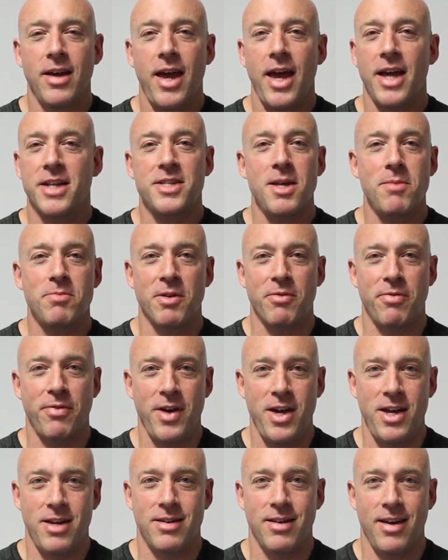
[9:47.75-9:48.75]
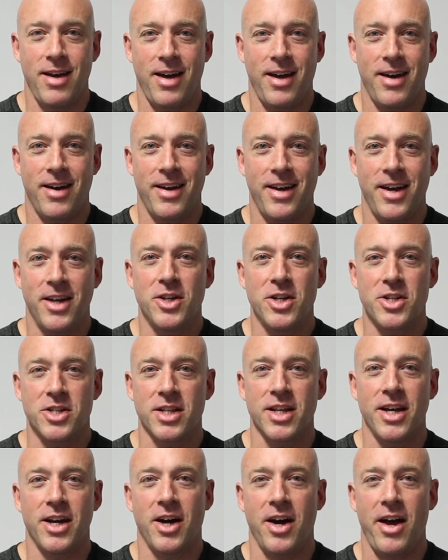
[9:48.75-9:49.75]
Except defeat.
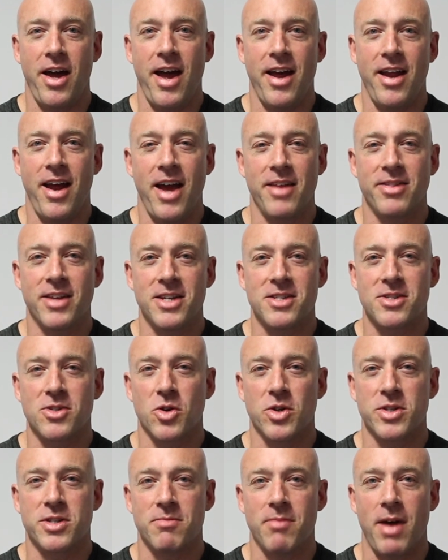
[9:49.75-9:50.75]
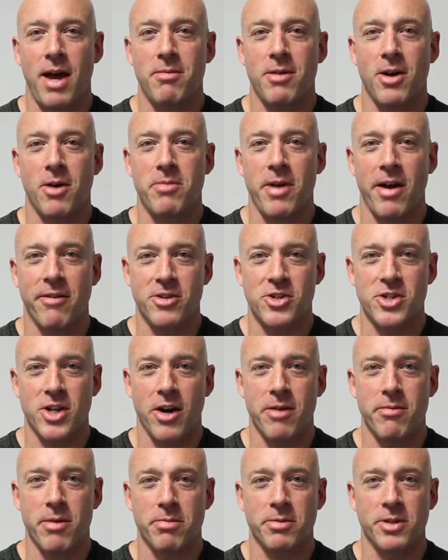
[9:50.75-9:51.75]
Initially I had these thoughts of maybe I'll be able to show
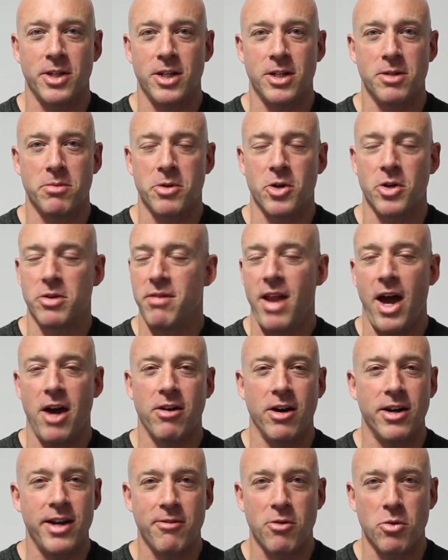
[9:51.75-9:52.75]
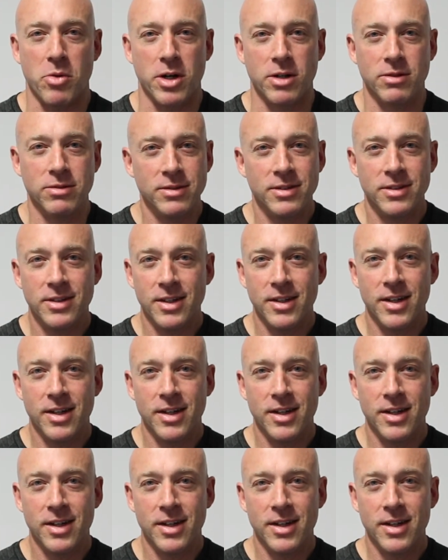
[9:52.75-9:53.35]
him up on the Indo board. No, I never will.